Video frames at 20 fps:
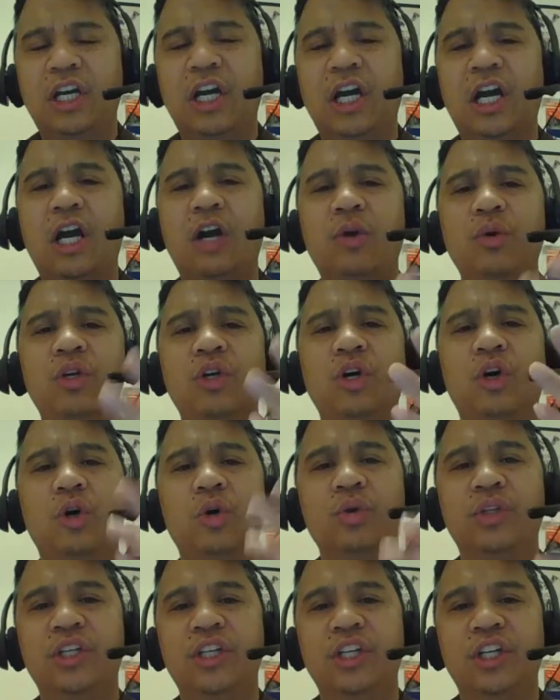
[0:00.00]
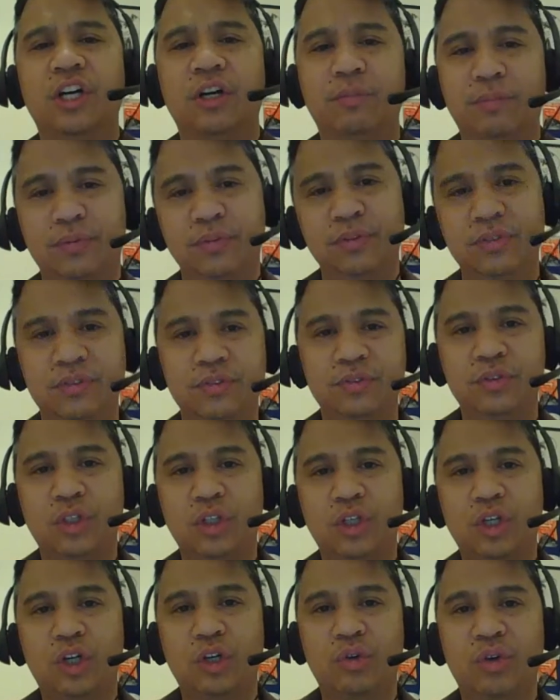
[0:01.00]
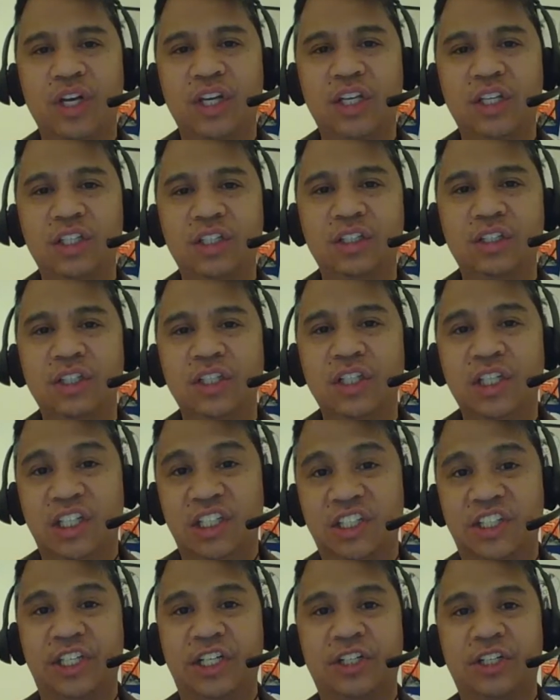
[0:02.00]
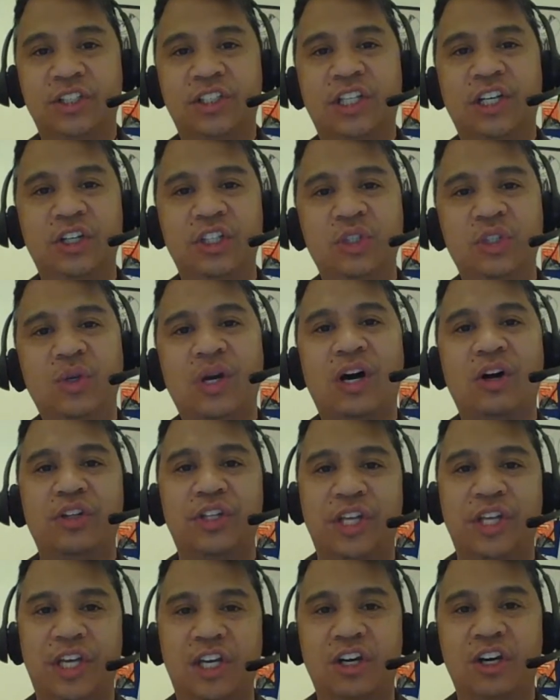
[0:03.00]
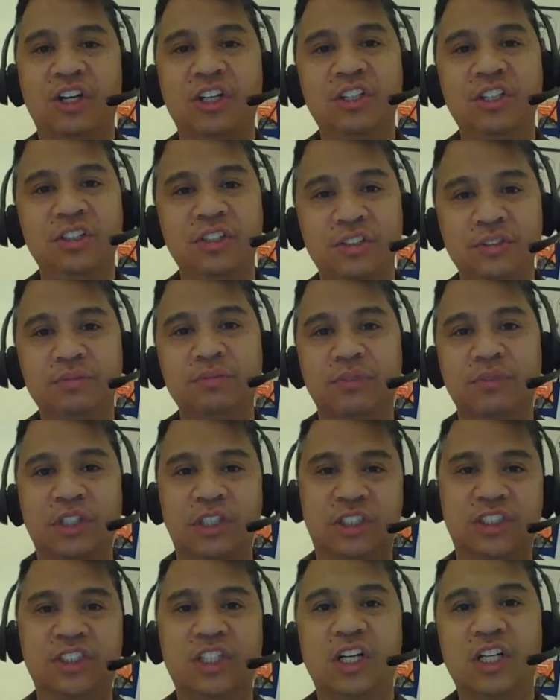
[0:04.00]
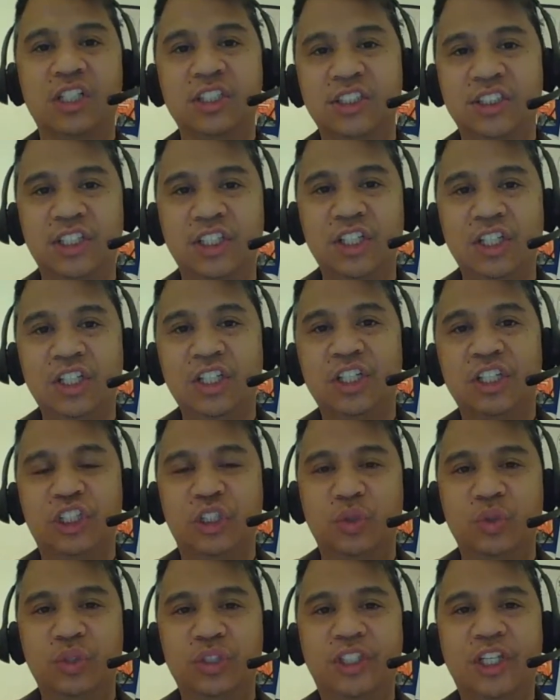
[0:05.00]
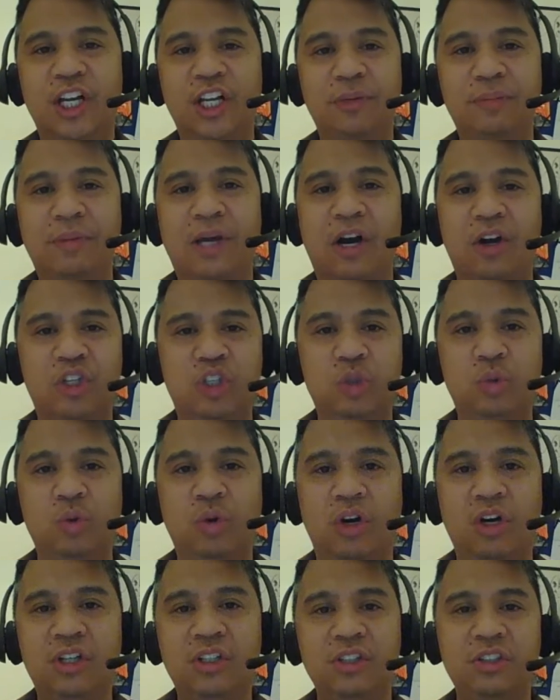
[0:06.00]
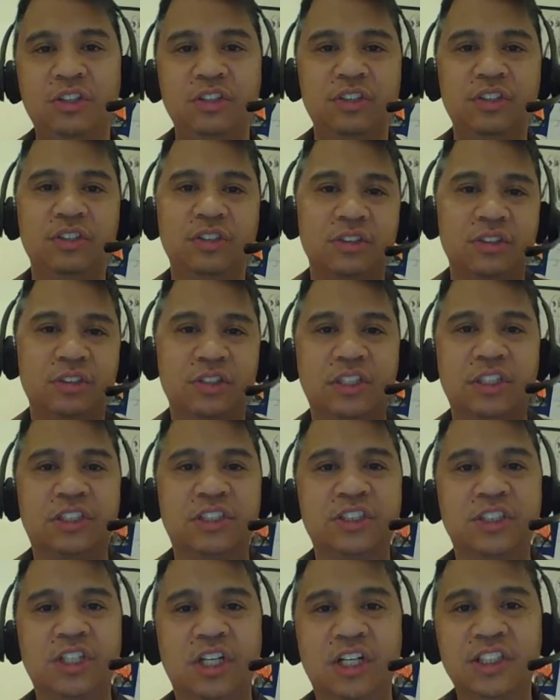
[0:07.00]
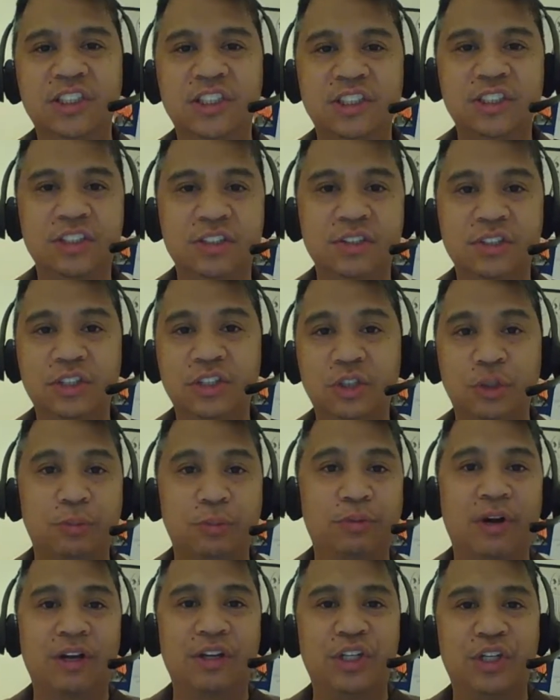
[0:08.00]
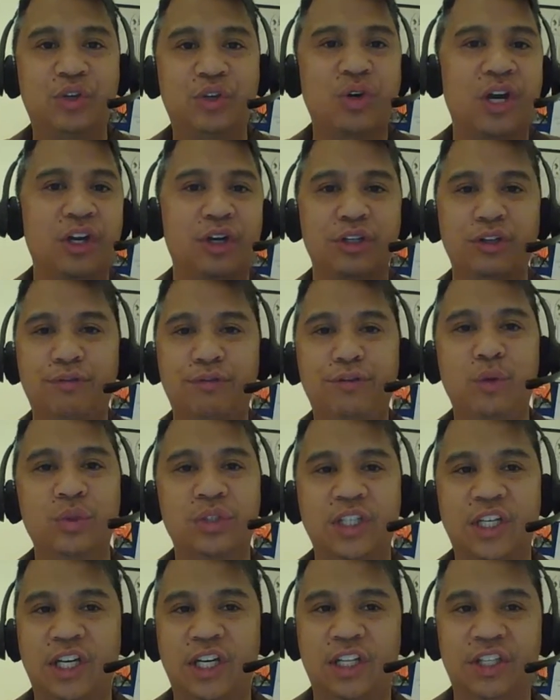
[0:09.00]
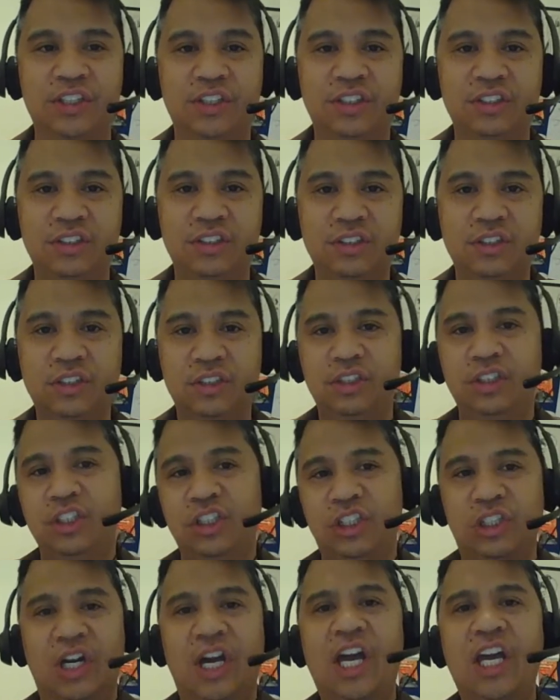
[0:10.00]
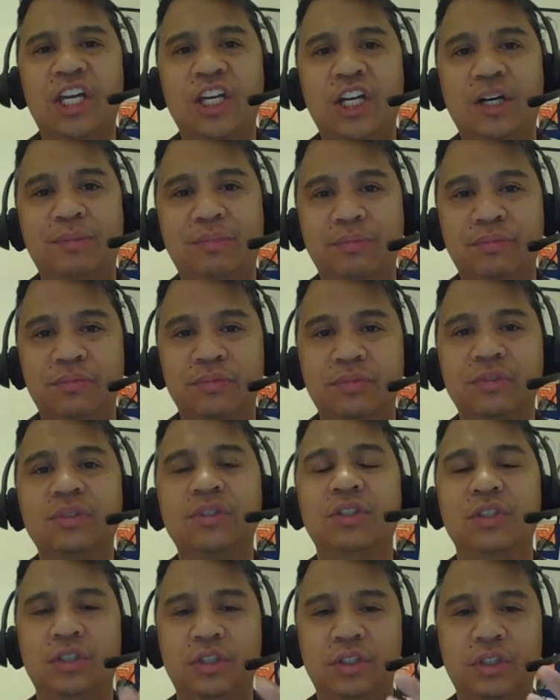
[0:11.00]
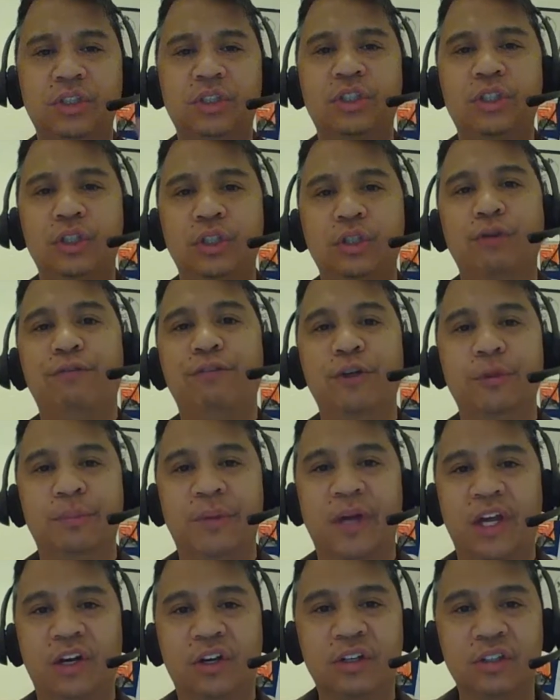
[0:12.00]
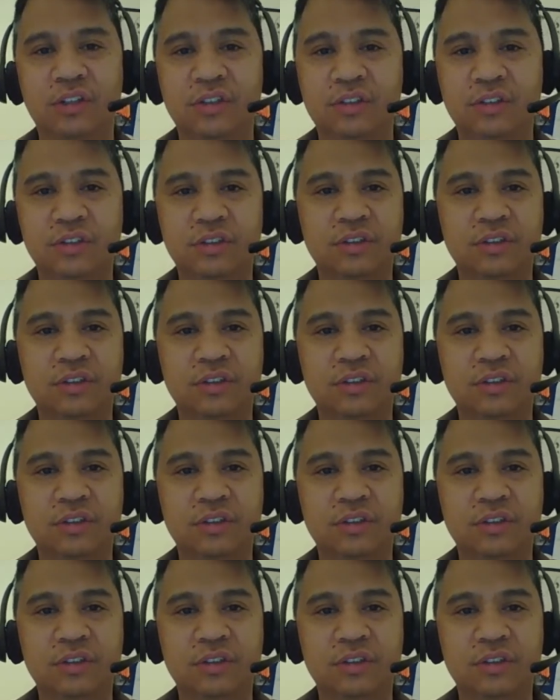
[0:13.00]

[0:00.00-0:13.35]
How are you holding up? All right, they'll tell you how they are. It sucks. You'll tell them how you are. It sucks. You'll probably cry on the phone together. You hang up, you'll feel better.